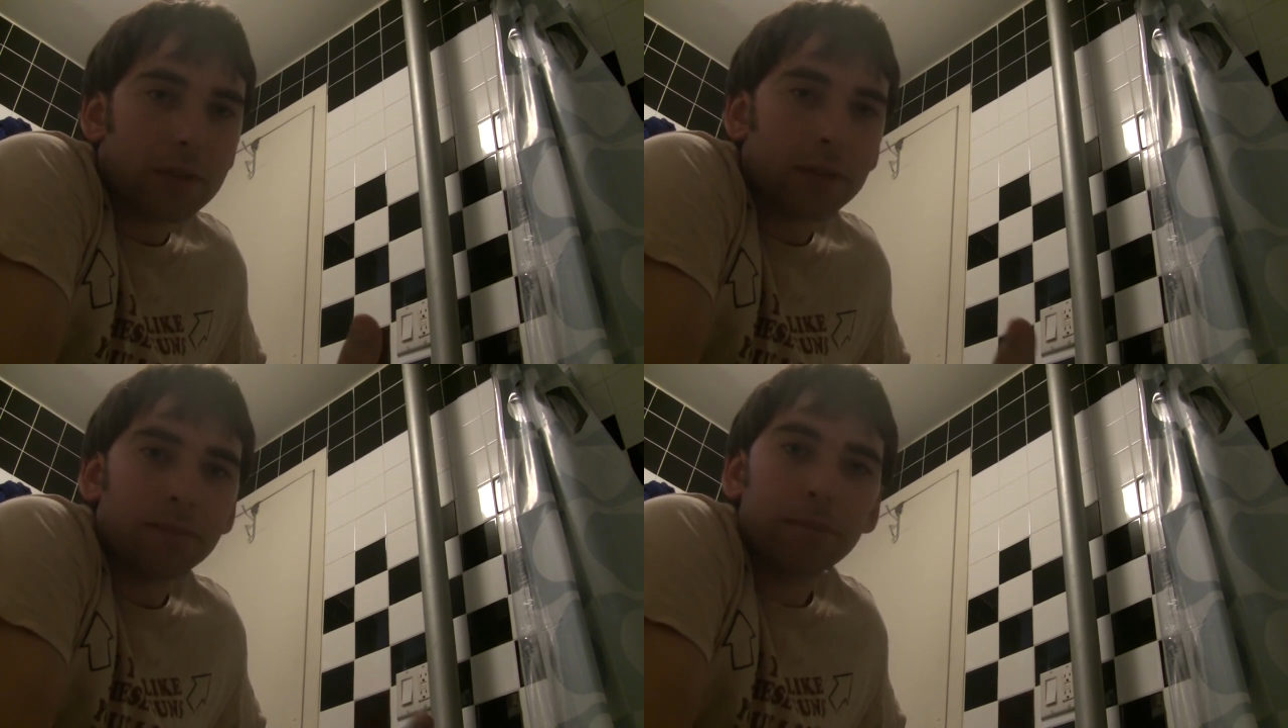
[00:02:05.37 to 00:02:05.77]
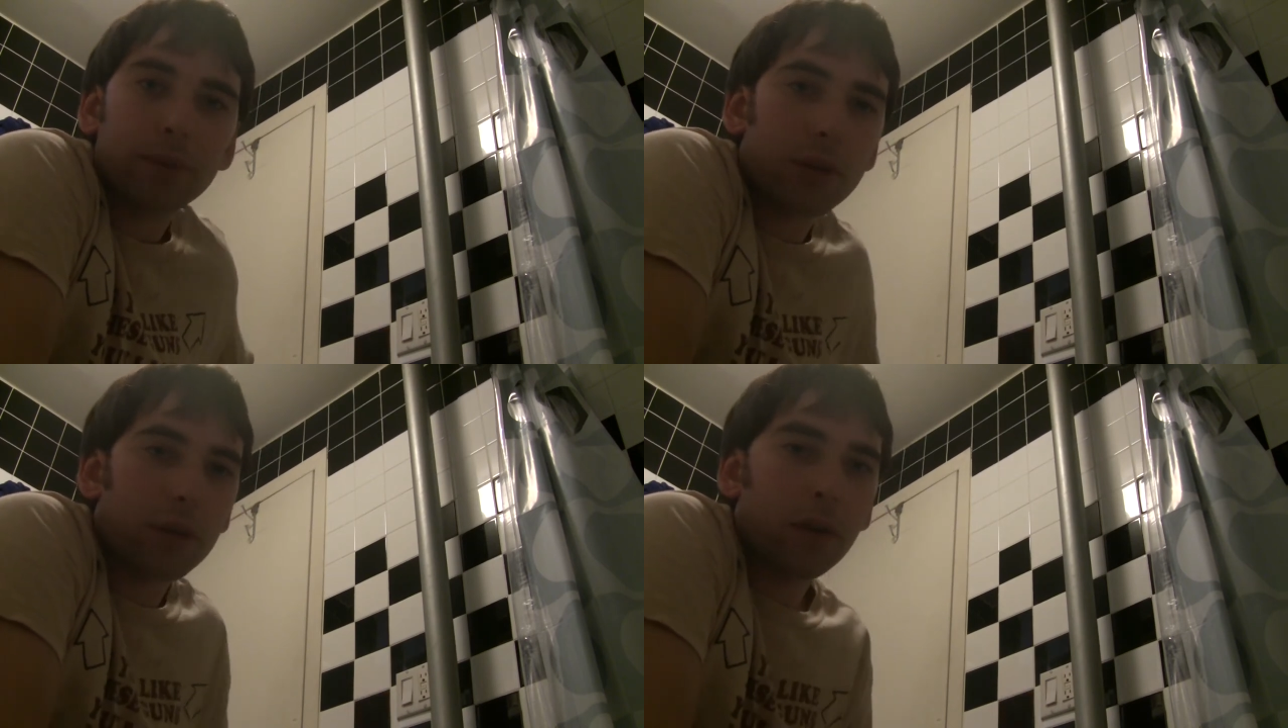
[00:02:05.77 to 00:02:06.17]
just
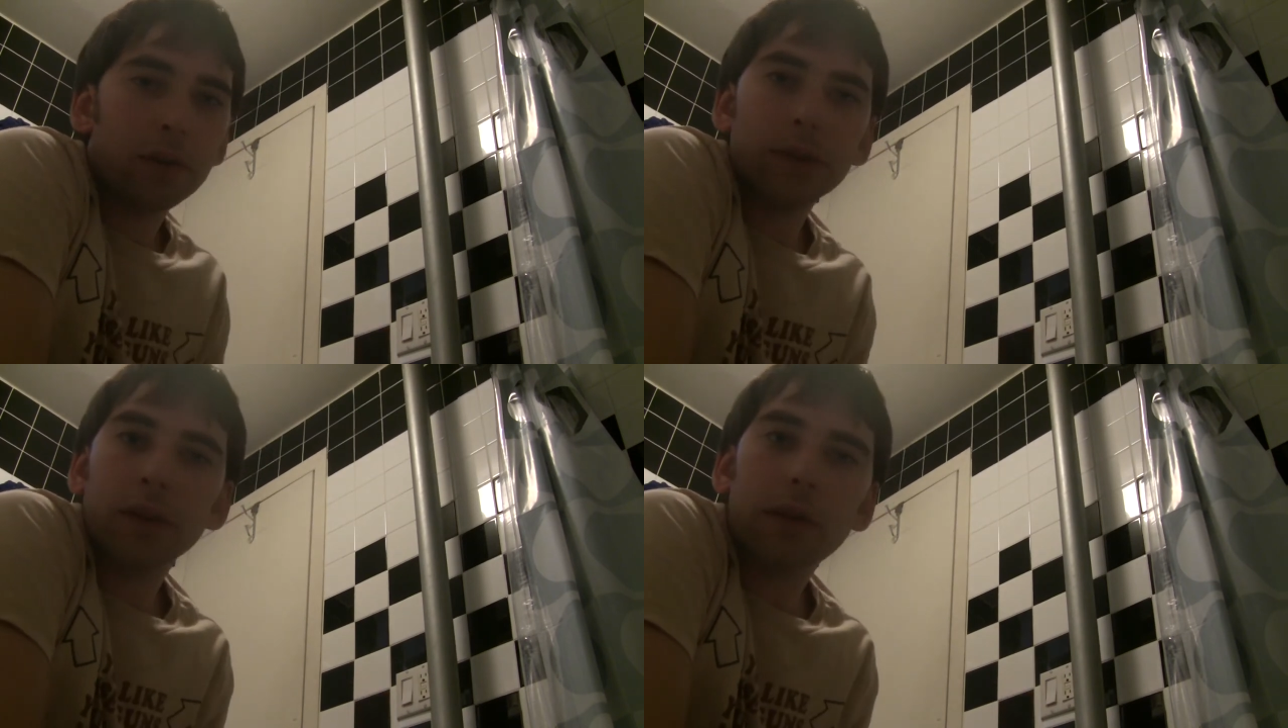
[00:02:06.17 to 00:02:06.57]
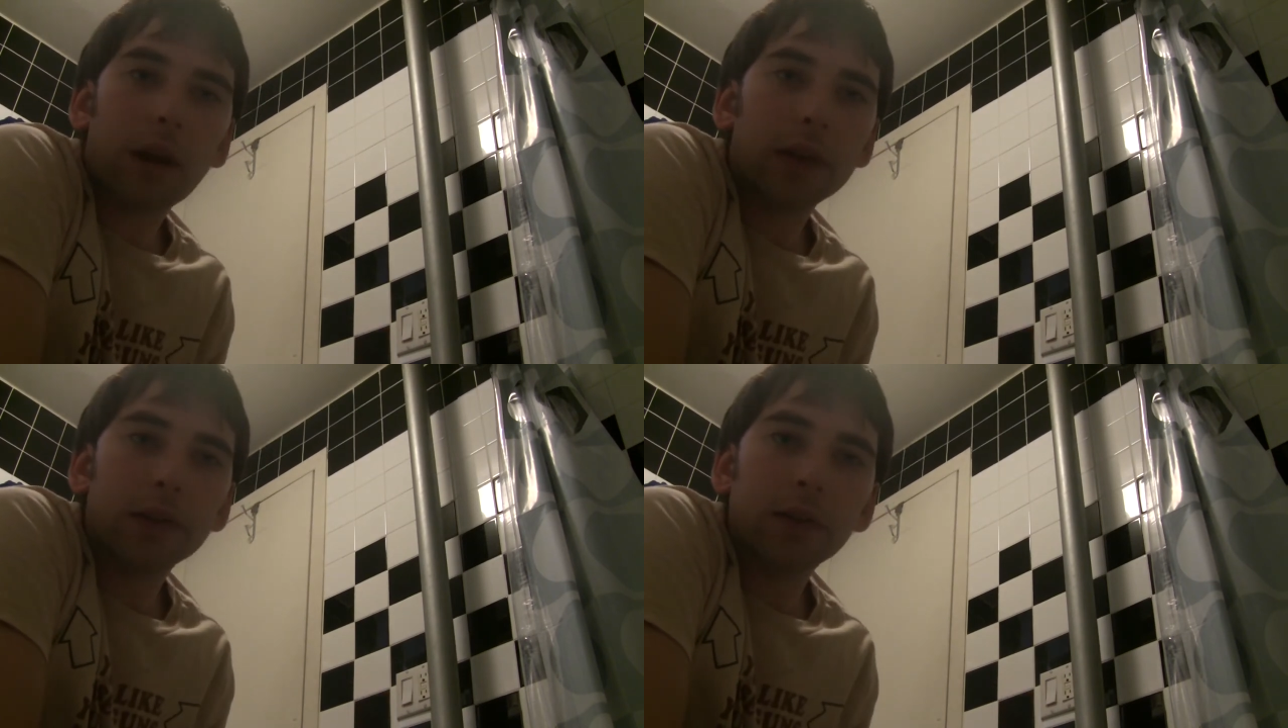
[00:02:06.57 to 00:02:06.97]
put your nose to the
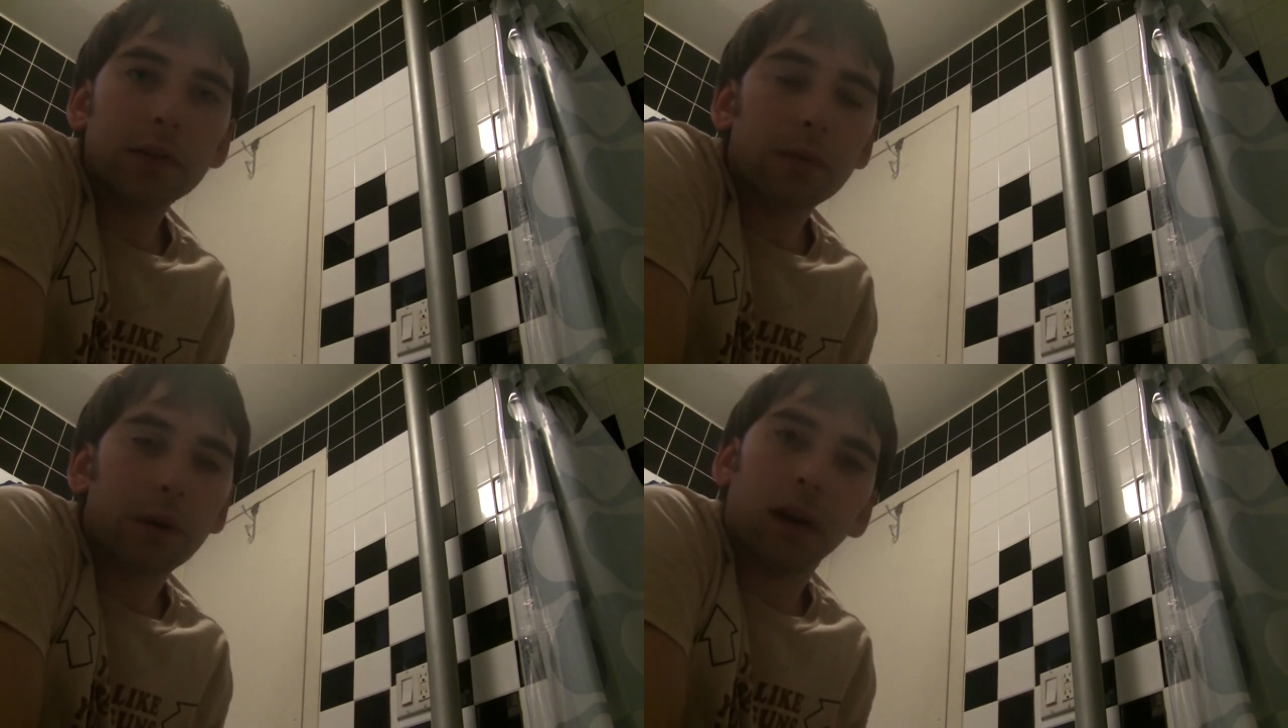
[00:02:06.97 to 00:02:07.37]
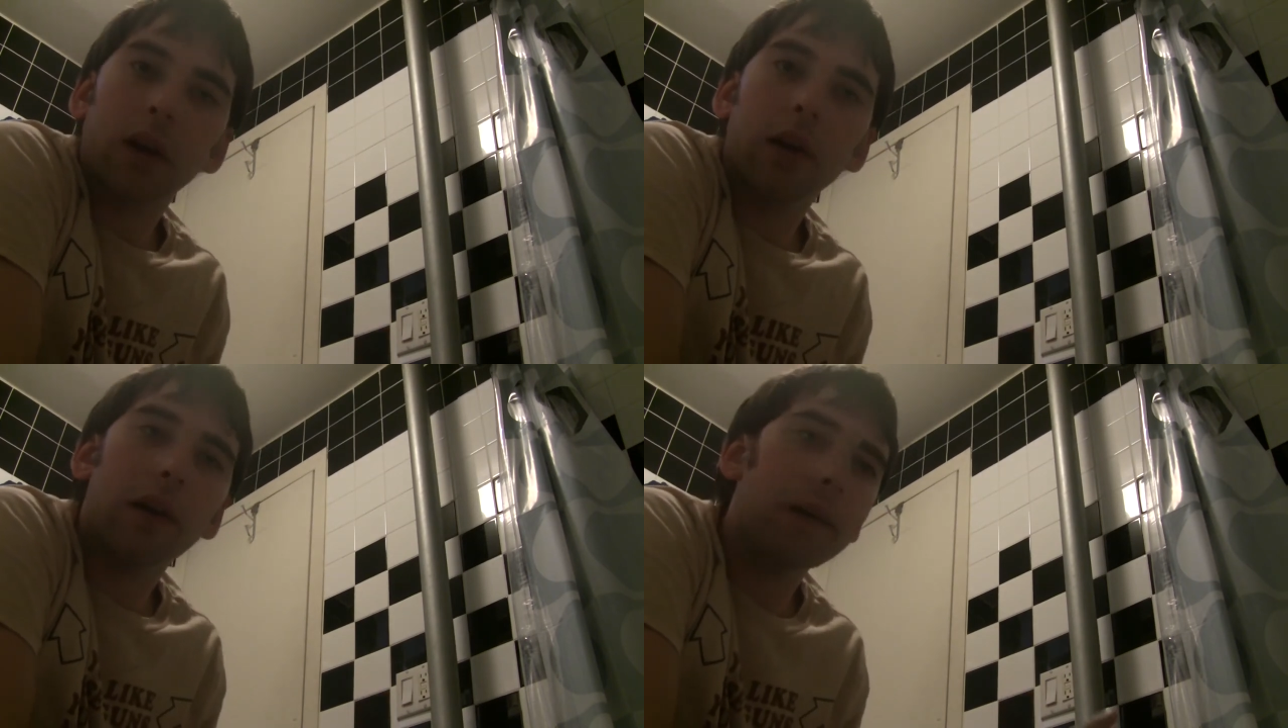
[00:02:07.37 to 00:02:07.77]
grindstone at work,
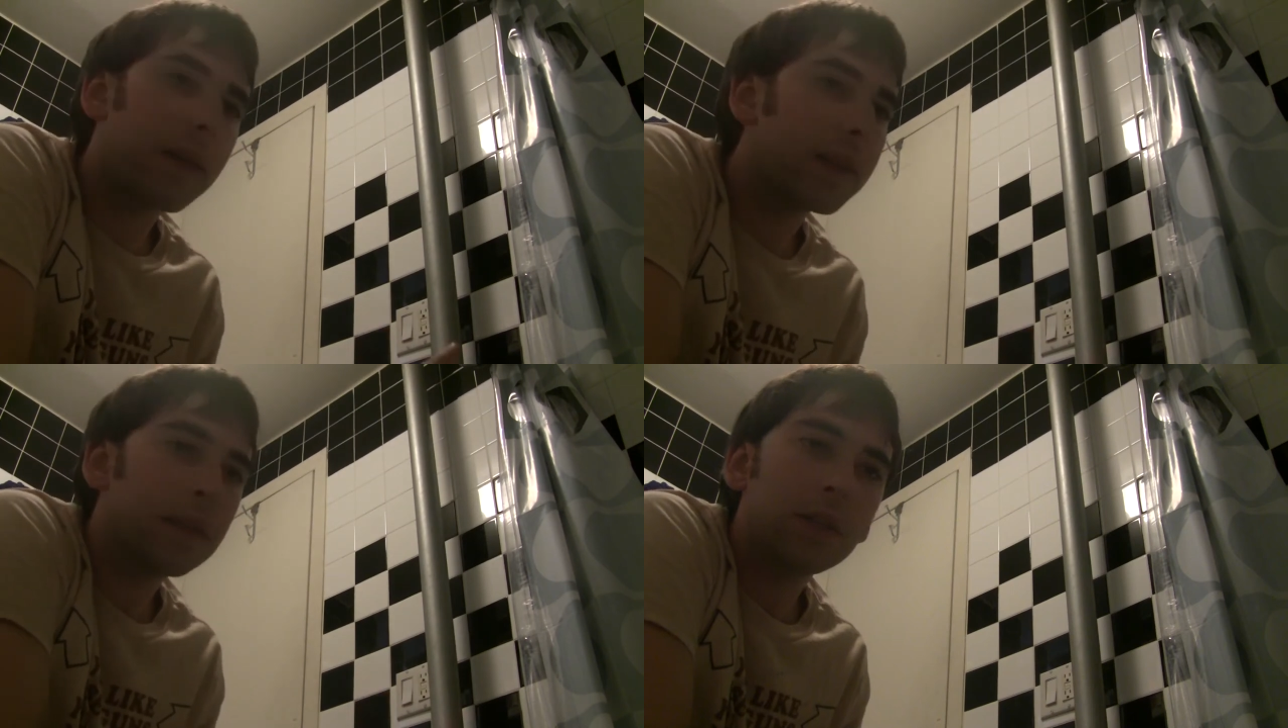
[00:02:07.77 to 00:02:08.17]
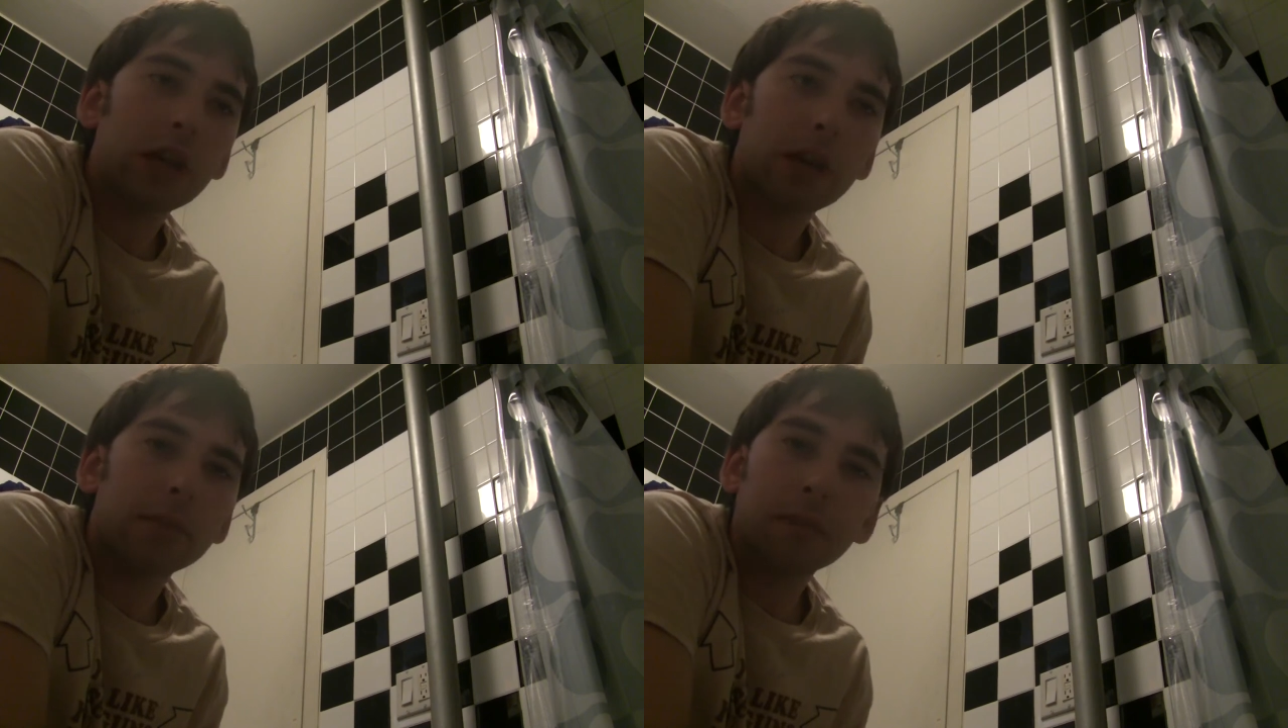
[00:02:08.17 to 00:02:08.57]
hit the
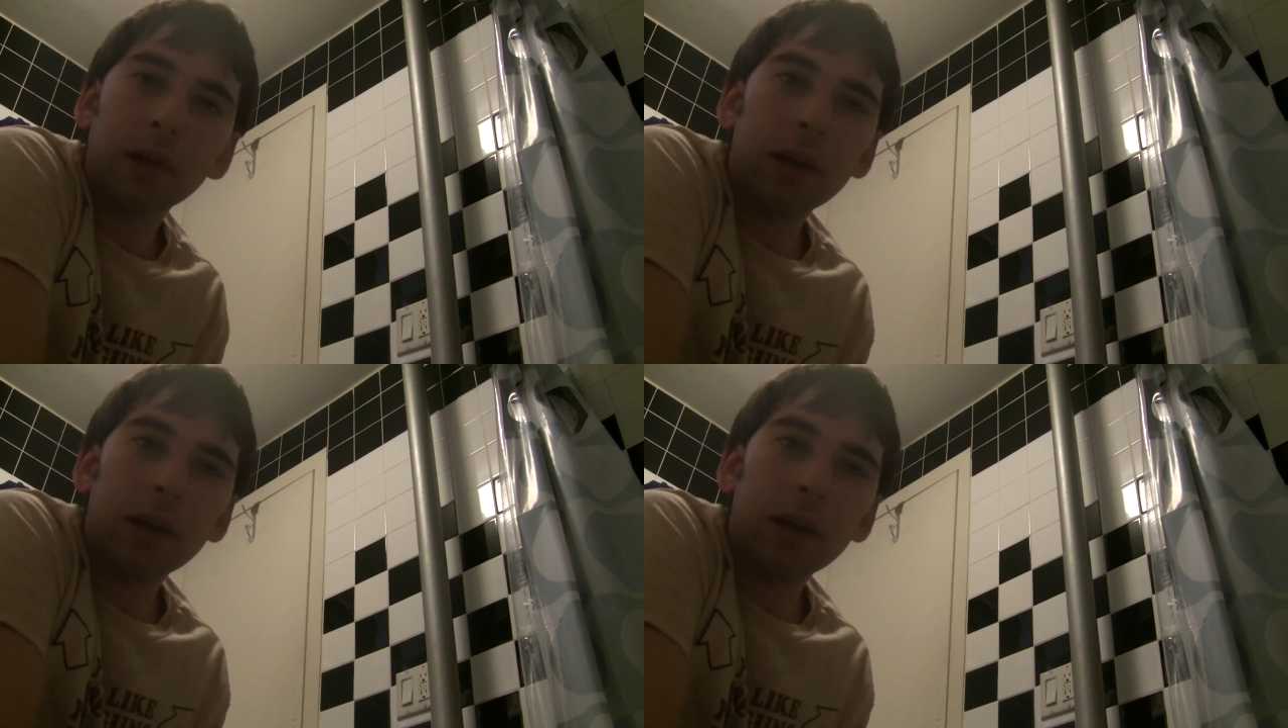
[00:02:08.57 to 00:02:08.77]
gym,